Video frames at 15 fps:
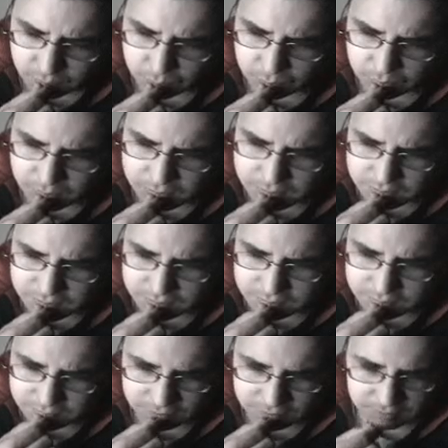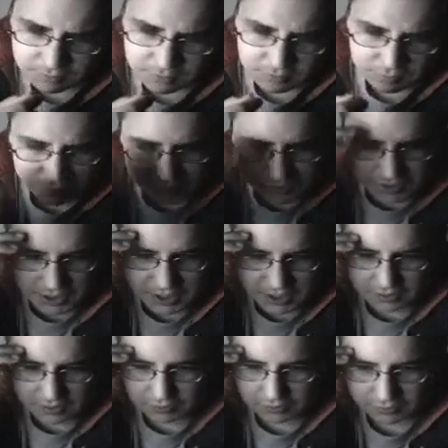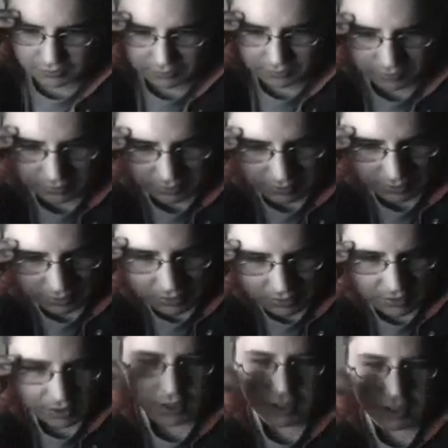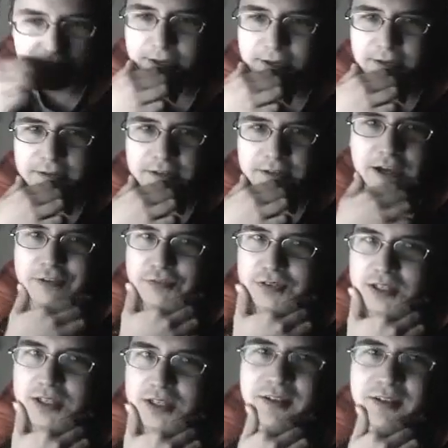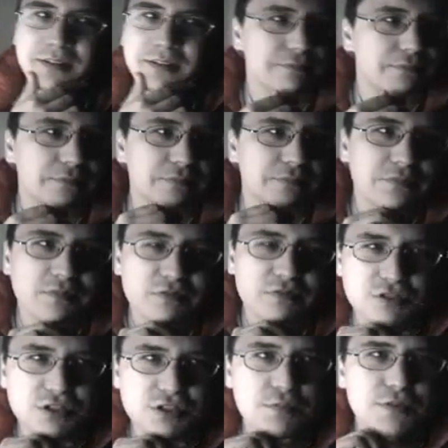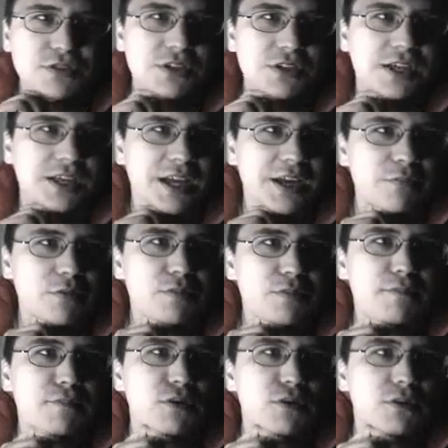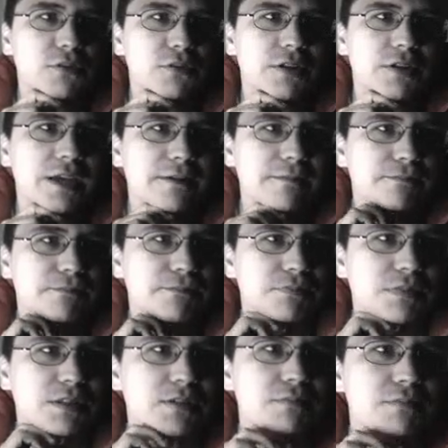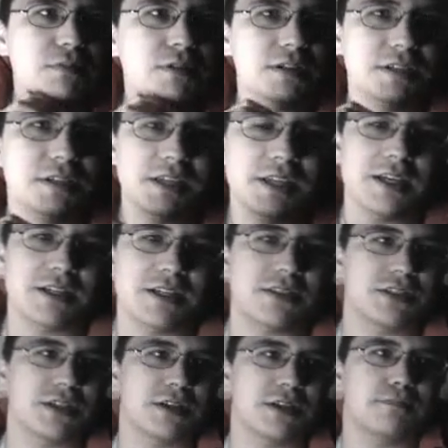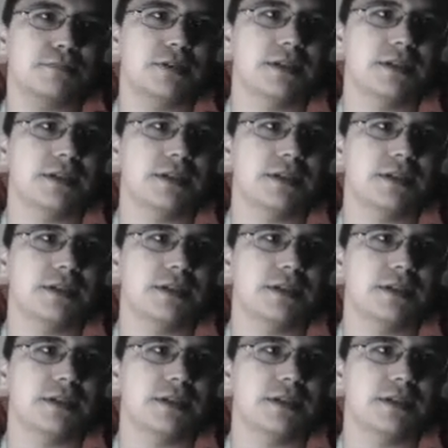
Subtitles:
one particular Na'vi. For some reason, I can't remember her name, but he ends up